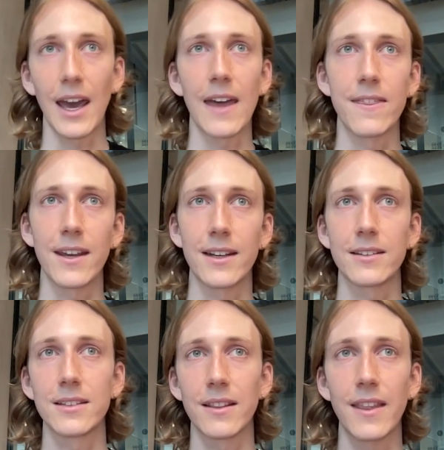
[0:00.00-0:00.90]
And
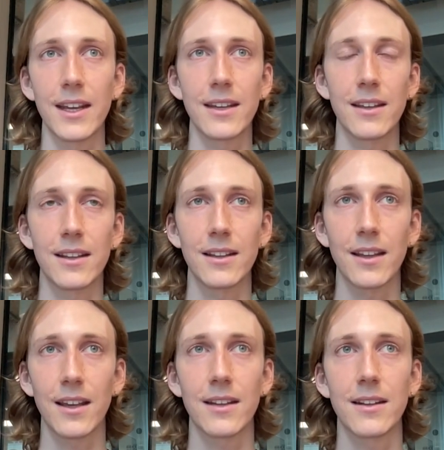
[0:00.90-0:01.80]
then they
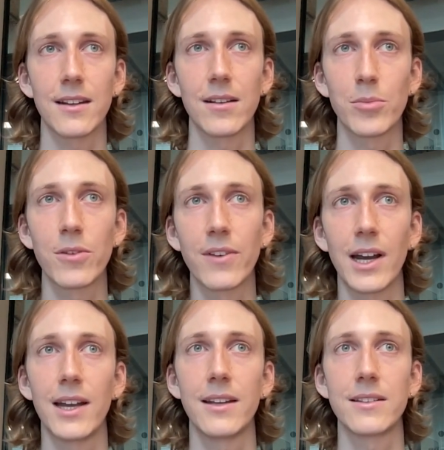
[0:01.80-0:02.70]
can
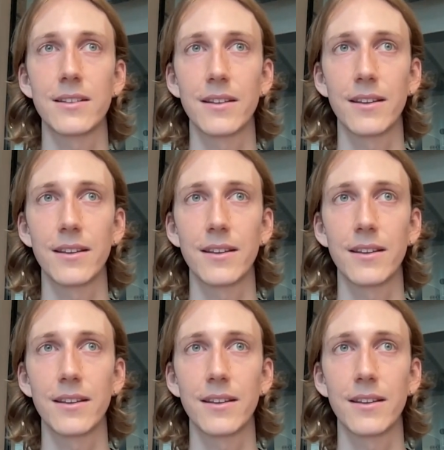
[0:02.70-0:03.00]
provide